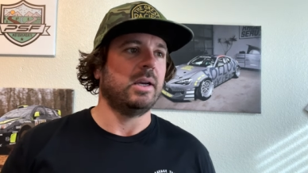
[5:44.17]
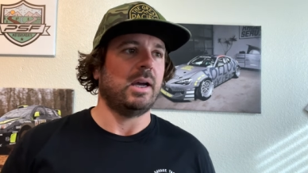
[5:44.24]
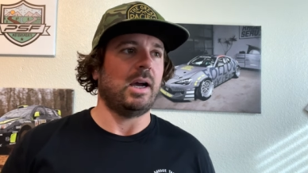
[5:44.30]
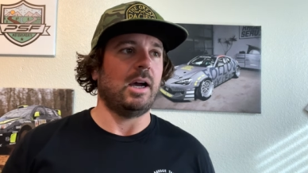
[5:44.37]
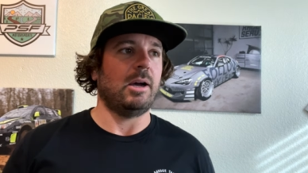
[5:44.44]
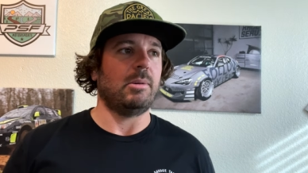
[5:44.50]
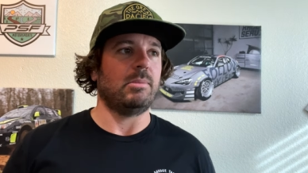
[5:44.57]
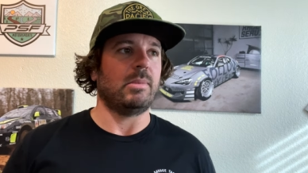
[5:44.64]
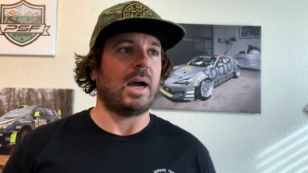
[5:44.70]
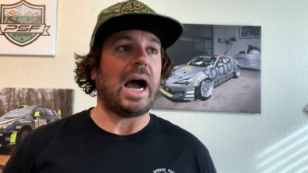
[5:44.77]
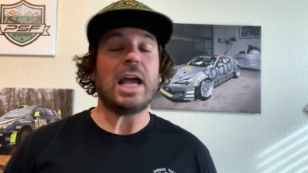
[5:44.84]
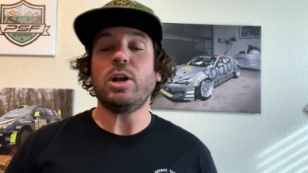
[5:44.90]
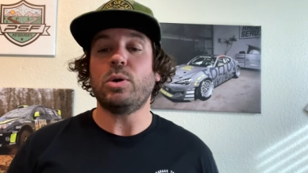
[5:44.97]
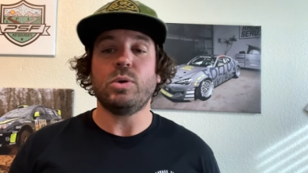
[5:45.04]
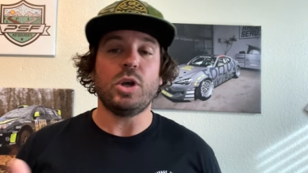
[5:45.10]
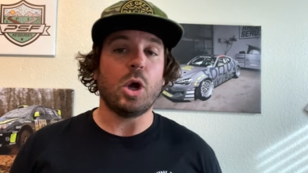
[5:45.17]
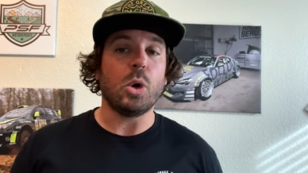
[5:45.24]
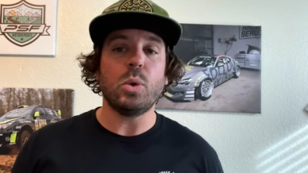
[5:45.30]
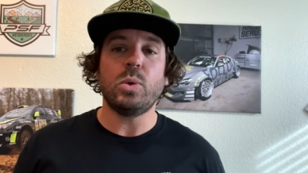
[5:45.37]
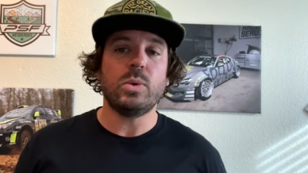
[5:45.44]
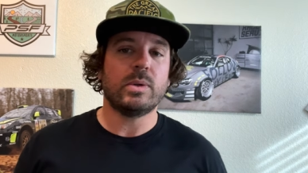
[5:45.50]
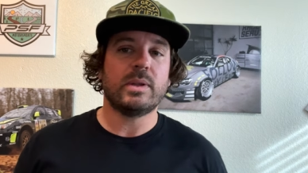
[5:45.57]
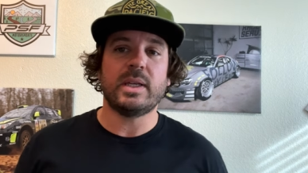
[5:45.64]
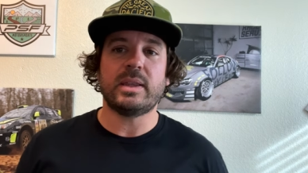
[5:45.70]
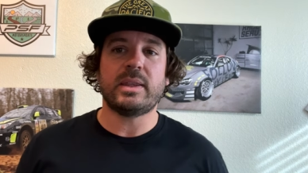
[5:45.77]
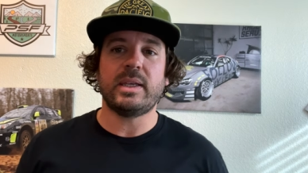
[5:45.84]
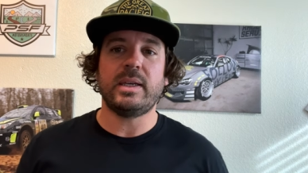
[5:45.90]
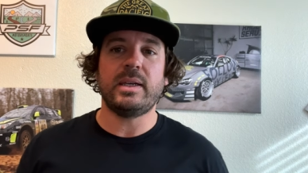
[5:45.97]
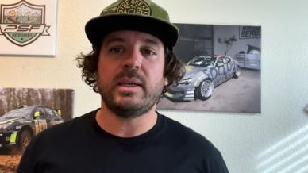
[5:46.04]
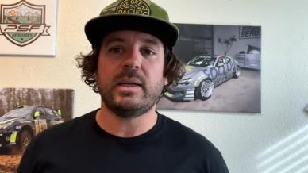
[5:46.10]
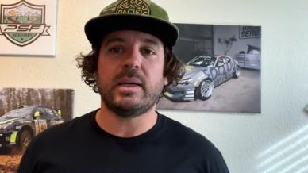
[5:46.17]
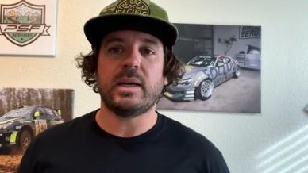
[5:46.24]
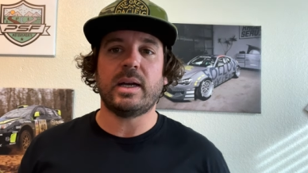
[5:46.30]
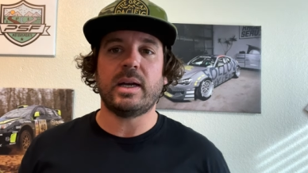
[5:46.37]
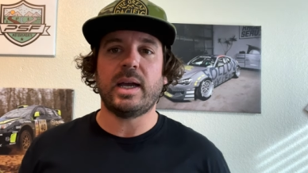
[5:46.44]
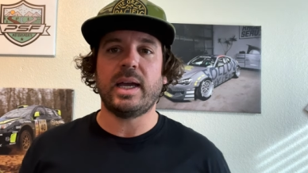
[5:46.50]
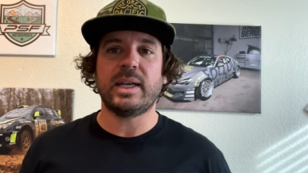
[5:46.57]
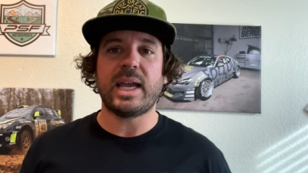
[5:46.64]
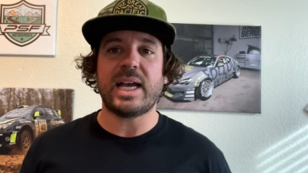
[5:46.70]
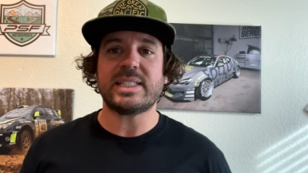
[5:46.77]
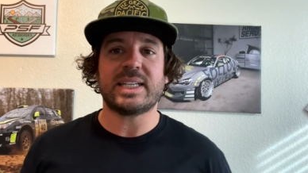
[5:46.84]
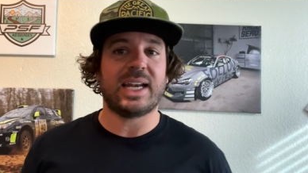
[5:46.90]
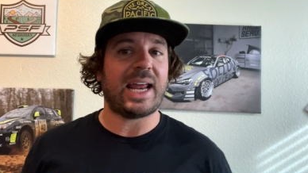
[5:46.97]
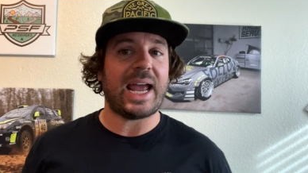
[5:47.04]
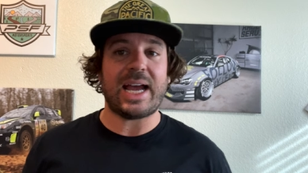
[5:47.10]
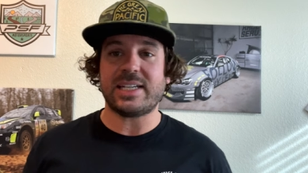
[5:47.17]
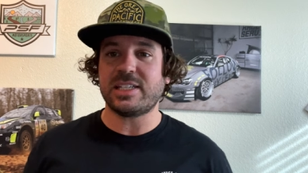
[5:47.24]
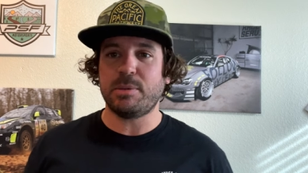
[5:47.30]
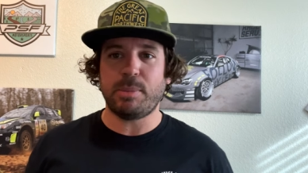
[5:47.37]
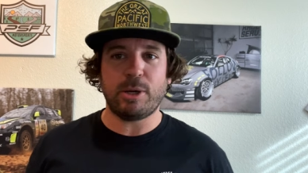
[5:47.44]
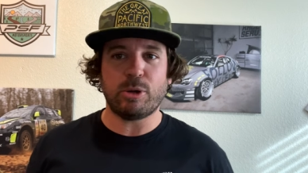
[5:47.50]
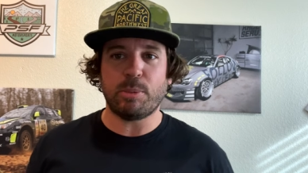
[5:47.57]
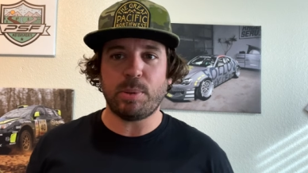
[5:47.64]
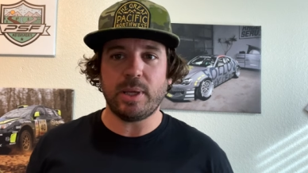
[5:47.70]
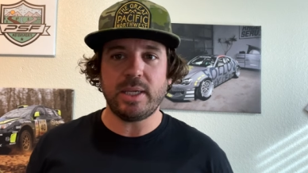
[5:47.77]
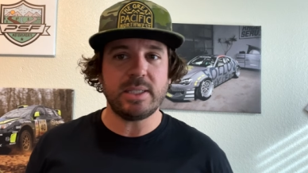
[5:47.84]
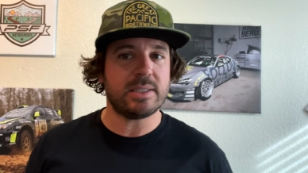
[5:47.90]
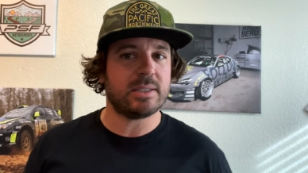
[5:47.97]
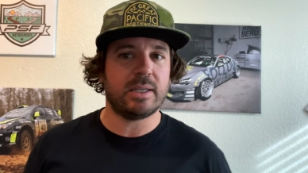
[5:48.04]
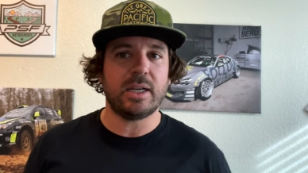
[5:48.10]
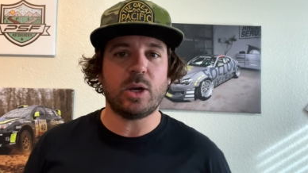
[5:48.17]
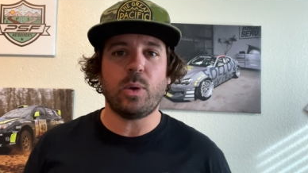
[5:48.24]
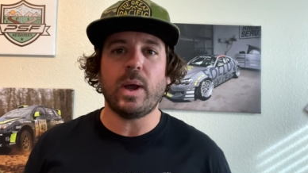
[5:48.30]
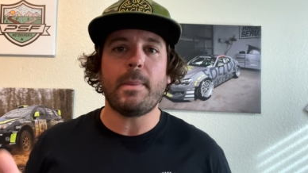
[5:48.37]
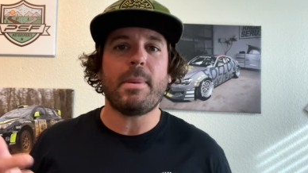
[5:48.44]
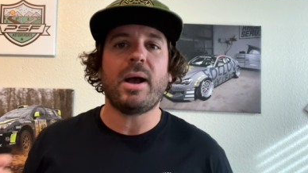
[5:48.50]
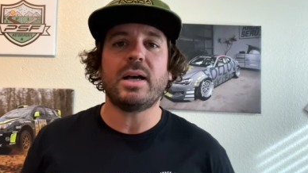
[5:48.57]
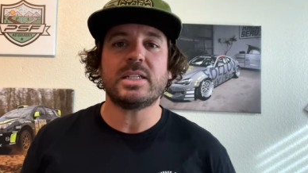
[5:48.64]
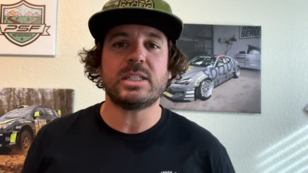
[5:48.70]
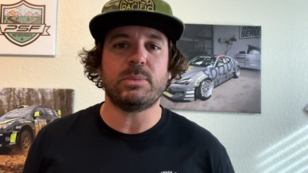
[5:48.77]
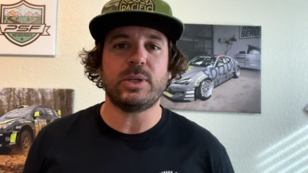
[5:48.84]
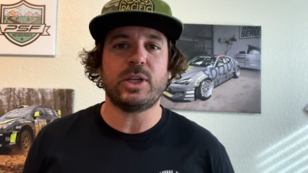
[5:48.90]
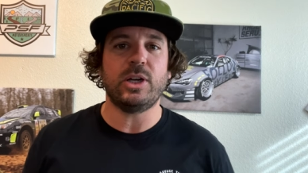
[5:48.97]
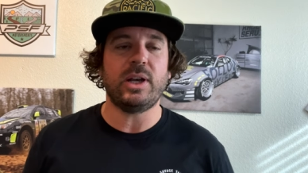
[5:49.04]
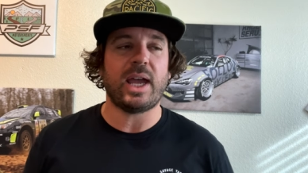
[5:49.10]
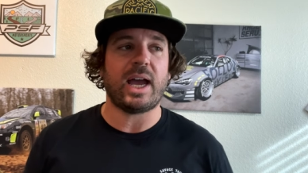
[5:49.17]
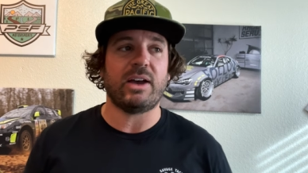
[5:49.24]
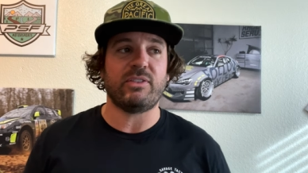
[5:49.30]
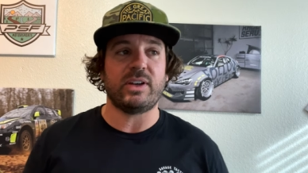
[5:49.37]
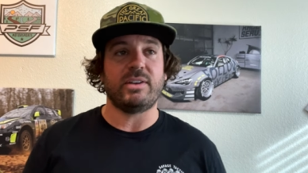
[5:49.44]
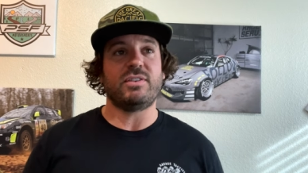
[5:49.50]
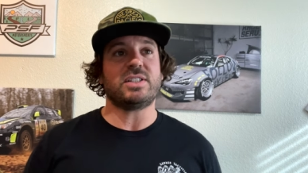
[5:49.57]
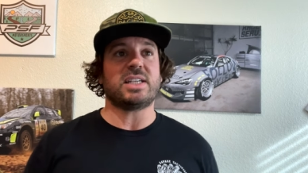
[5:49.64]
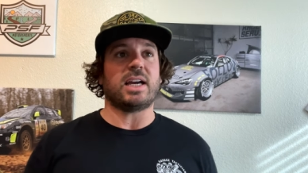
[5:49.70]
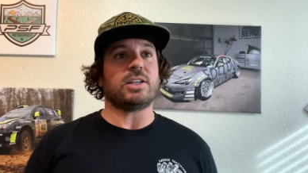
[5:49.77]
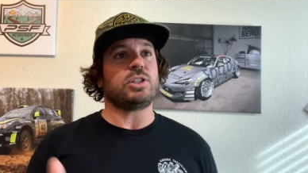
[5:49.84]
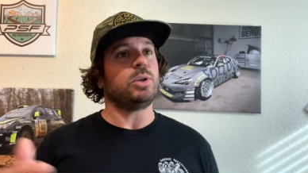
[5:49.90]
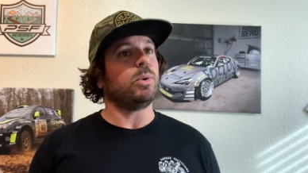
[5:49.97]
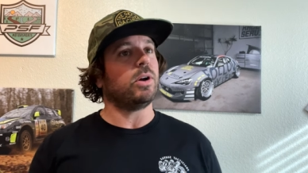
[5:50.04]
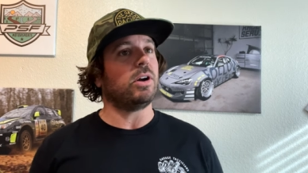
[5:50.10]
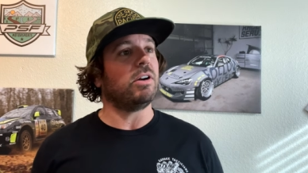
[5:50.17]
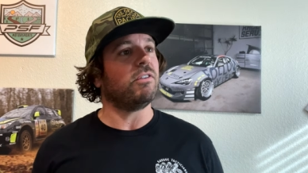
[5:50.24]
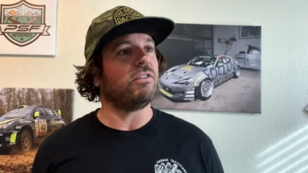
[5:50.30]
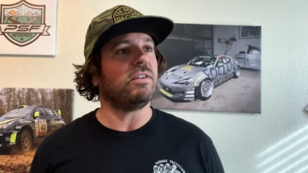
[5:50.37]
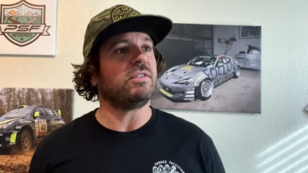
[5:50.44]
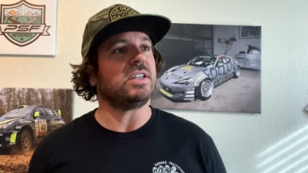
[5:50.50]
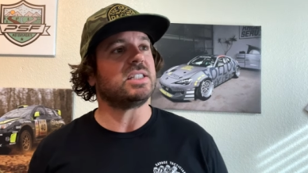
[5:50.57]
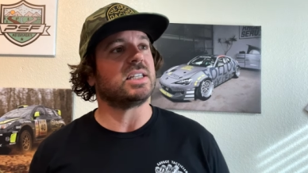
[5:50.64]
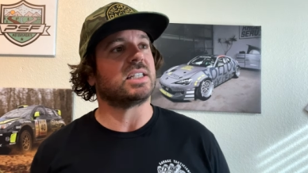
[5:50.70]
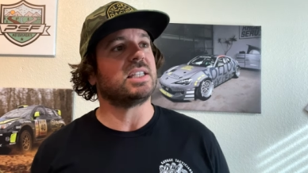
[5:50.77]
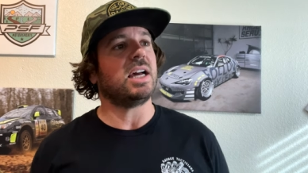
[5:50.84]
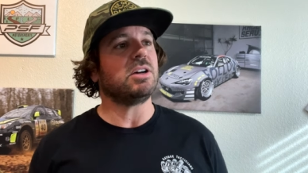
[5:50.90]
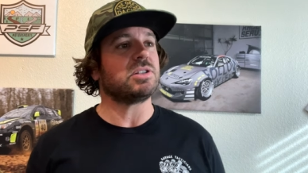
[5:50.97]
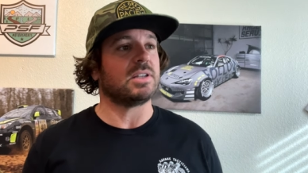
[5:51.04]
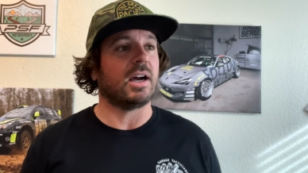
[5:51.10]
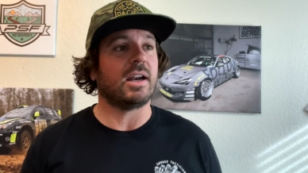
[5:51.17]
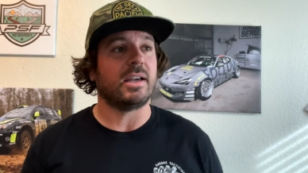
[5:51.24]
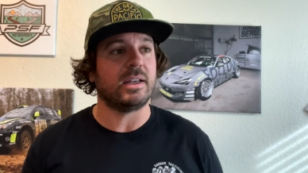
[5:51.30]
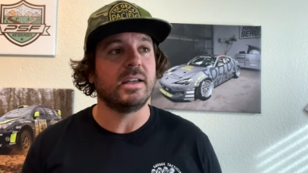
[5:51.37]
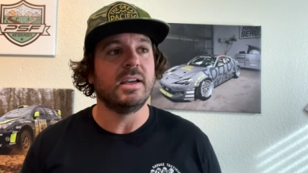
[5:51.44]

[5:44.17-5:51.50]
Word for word: Um, I don't know that the uh, head gasket hasn't been replaced. It quite possibly could have. And if it's got 256,000 on it,